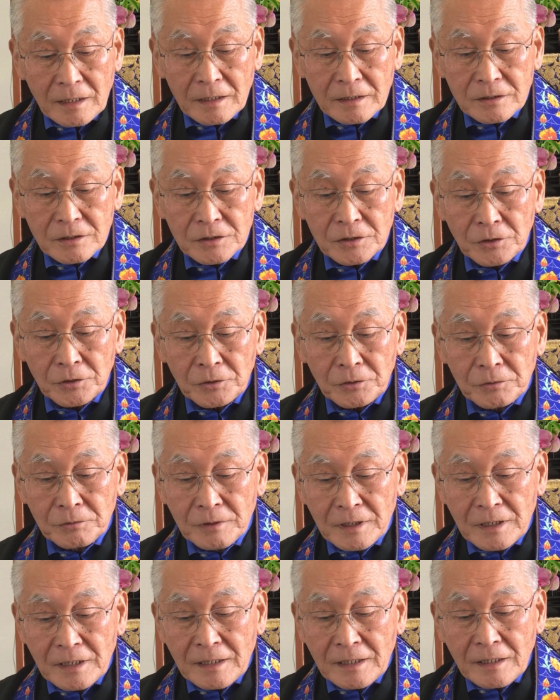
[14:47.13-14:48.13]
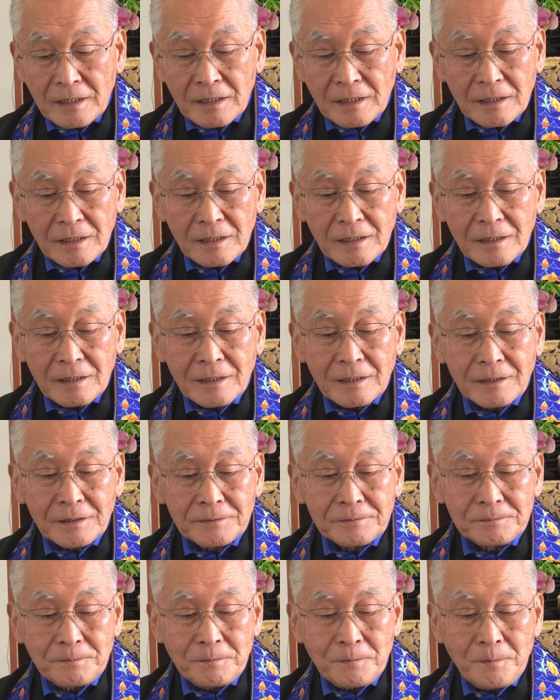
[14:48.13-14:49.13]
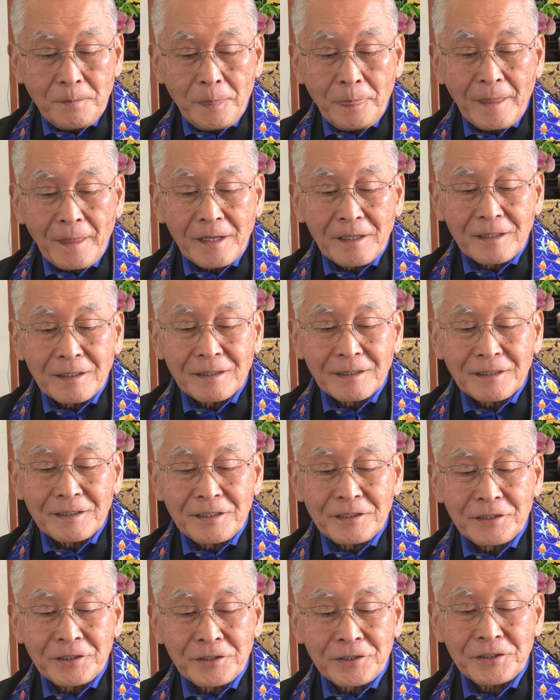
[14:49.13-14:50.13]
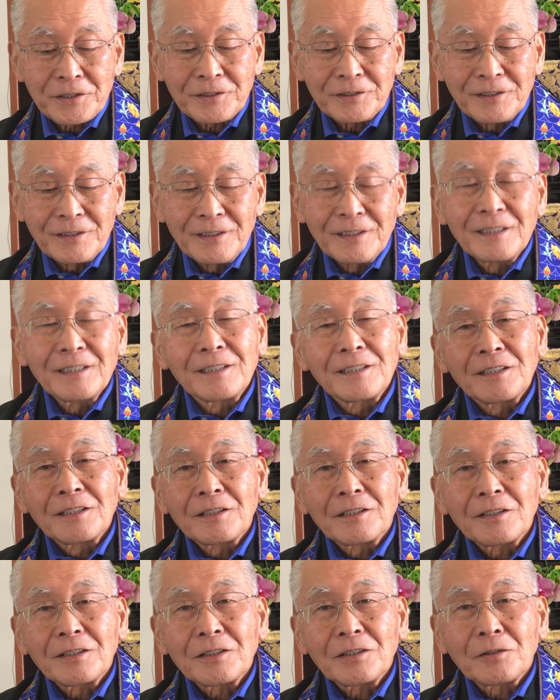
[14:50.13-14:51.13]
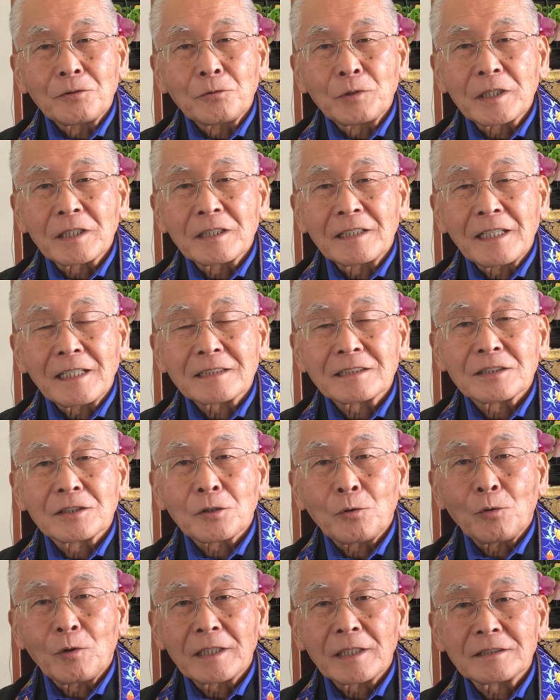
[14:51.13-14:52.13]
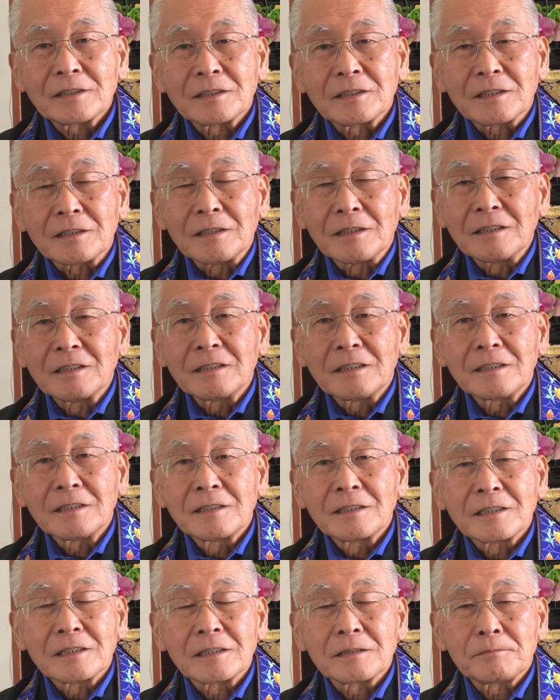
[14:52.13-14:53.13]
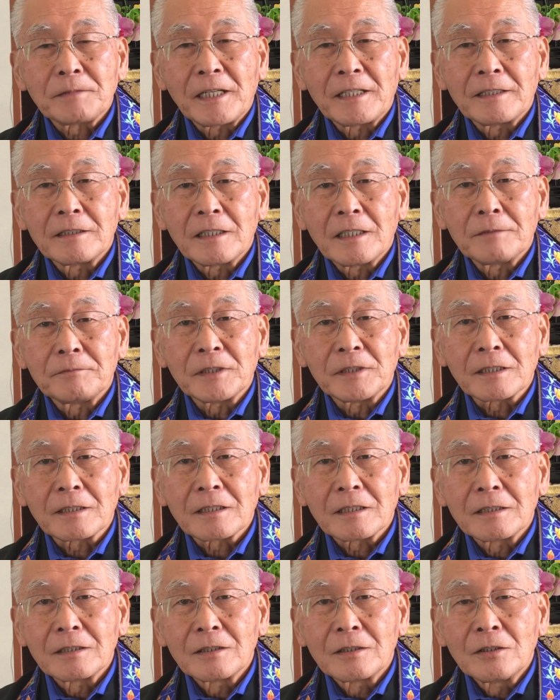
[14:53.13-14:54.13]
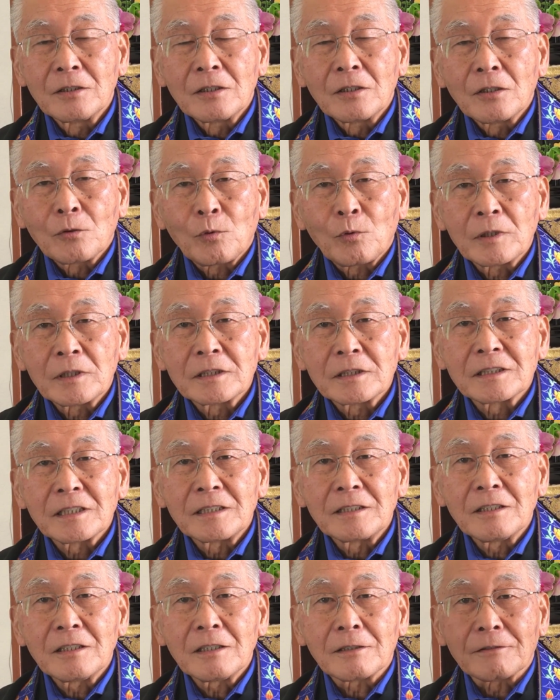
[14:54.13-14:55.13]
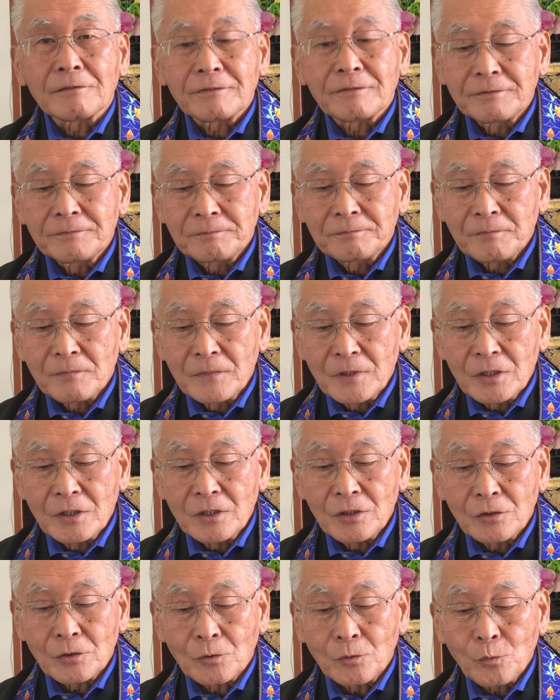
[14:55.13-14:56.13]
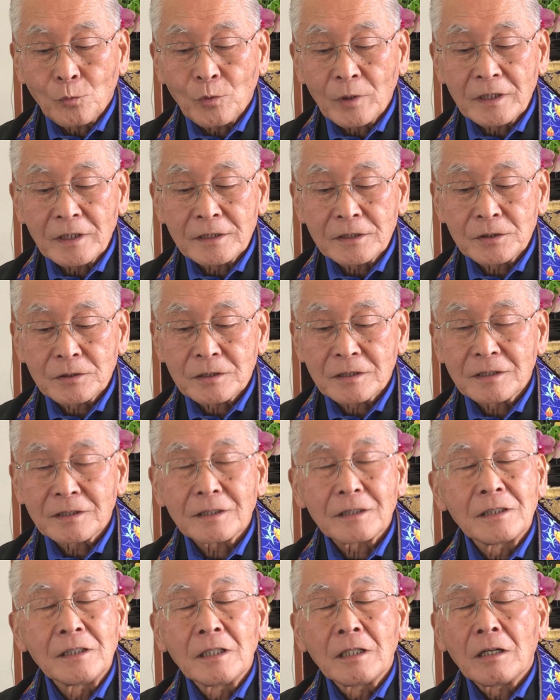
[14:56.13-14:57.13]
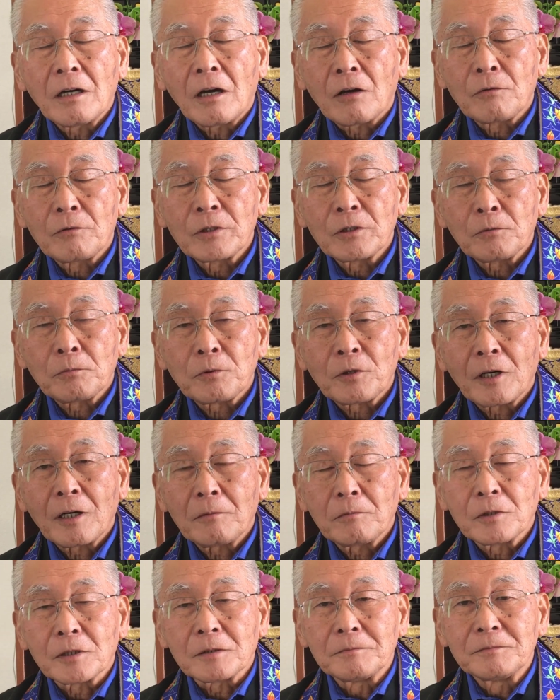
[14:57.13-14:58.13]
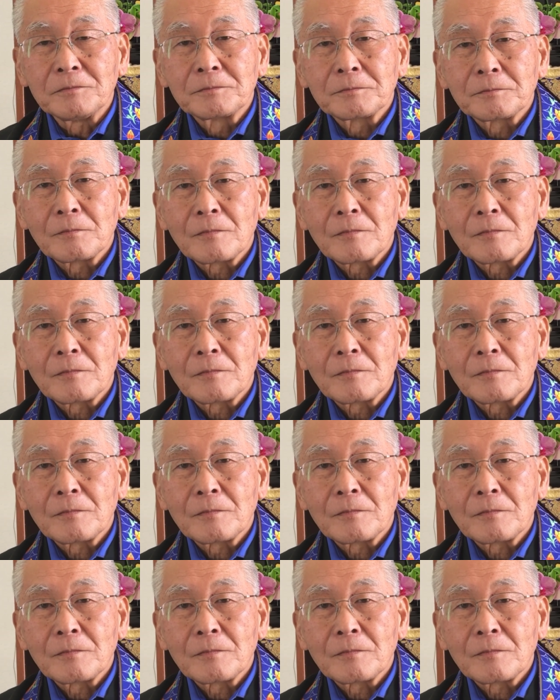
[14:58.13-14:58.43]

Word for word: And so uh, here we can ask the question in this pandemic, what is enough? You know, what is our real problem?